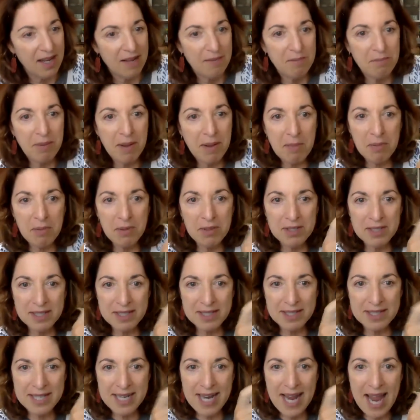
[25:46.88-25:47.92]
Bubbles
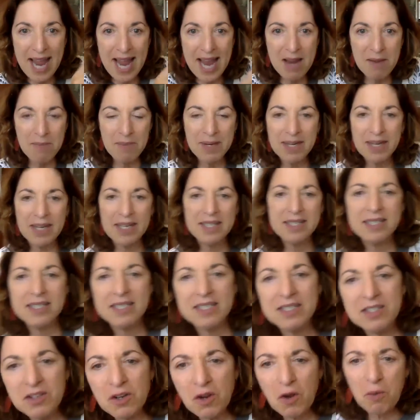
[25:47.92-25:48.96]
stay because the
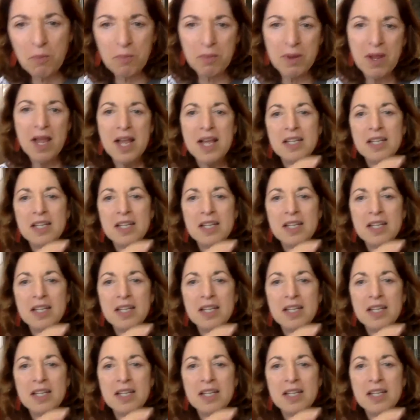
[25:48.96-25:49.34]
soap